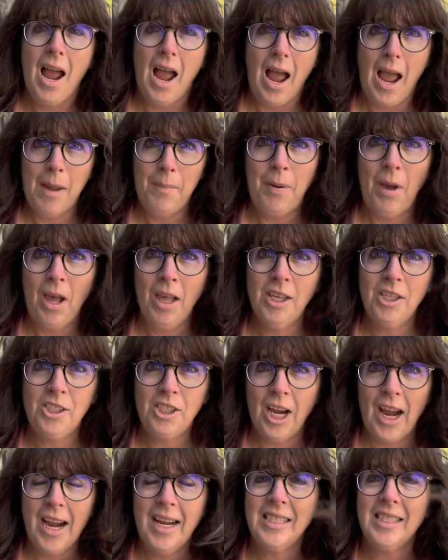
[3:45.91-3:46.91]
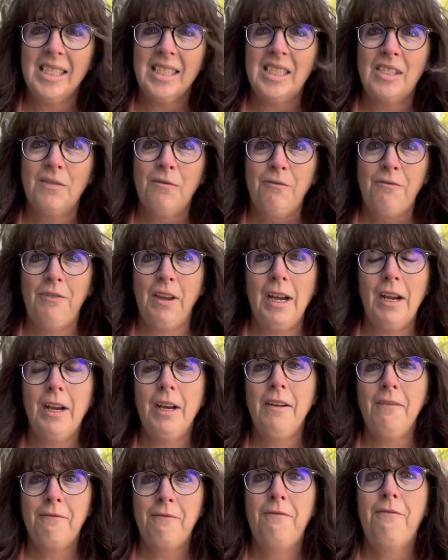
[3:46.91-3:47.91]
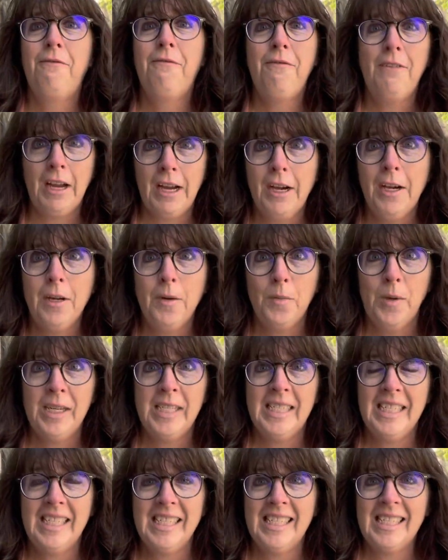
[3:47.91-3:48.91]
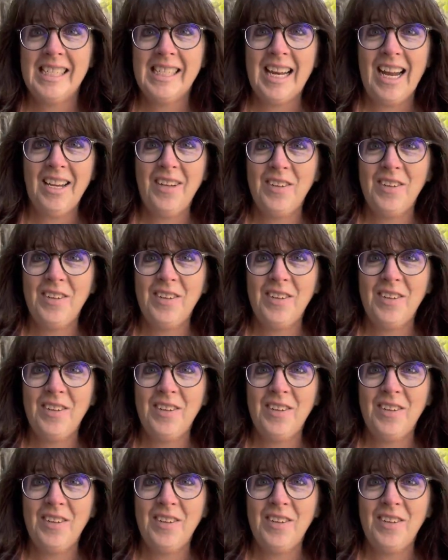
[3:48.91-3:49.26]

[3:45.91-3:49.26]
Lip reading: I apologize, it's very, very windy today.